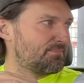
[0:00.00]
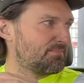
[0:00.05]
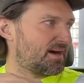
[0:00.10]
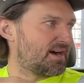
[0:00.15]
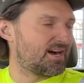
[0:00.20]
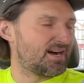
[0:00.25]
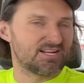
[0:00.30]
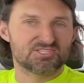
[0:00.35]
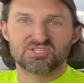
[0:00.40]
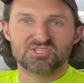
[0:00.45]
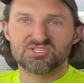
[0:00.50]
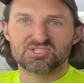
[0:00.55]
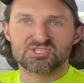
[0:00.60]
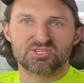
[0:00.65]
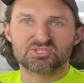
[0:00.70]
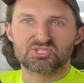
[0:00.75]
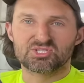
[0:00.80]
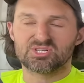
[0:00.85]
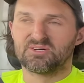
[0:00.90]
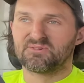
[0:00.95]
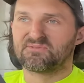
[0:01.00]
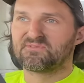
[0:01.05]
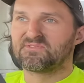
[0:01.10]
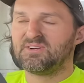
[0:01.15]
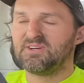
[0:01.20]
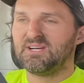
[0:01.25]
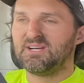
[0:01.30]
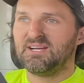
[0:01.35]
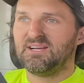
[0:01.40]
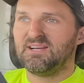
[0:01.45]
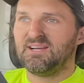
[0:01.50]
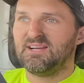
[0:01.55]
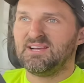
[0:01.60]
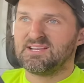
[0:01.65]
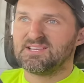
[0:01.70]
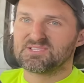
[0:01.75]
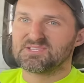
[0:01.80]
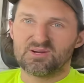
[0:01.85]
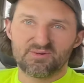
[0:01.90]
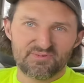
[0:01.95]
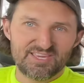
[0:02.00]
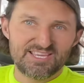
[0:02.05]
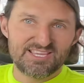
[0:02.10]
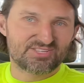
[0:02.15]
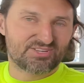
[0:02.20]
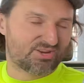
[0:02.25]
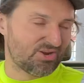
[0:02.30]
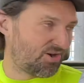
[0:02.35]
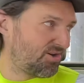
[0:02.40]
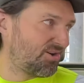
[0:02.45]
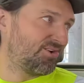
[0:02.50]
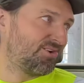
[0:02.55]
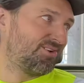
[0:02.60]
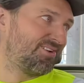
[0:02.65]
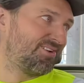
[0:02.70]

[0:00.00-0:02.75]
margins on stuff. So if he's got